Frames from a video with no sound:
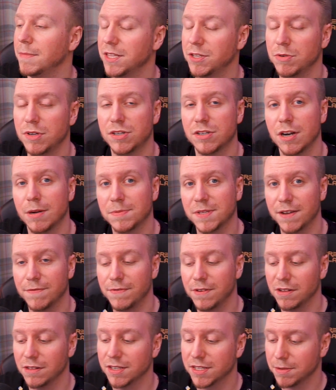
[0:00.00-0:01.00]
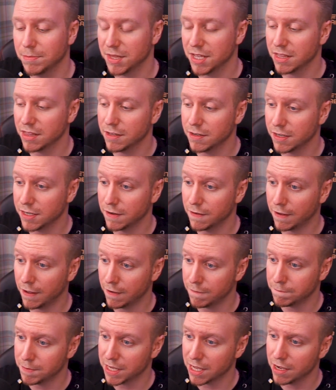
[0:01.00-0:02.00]
But Twitch drops, I feel, are something that
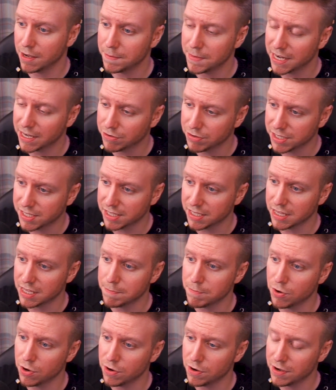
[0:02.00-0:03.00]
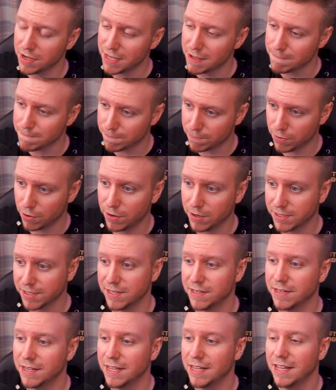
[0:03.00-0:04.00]
have become increasingly more
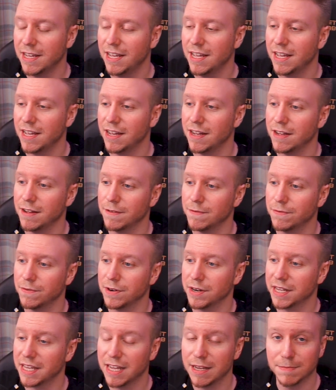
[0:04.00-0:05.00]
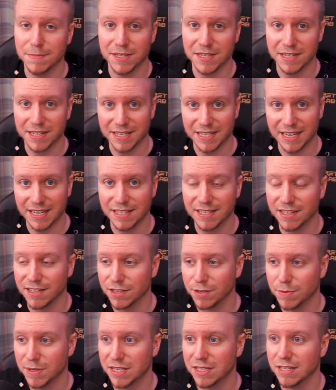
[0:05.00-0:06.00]
important for a game's success on
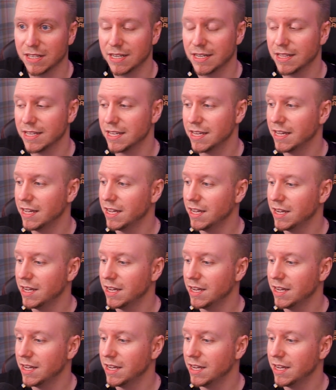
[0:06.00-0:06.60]
Twitch lately.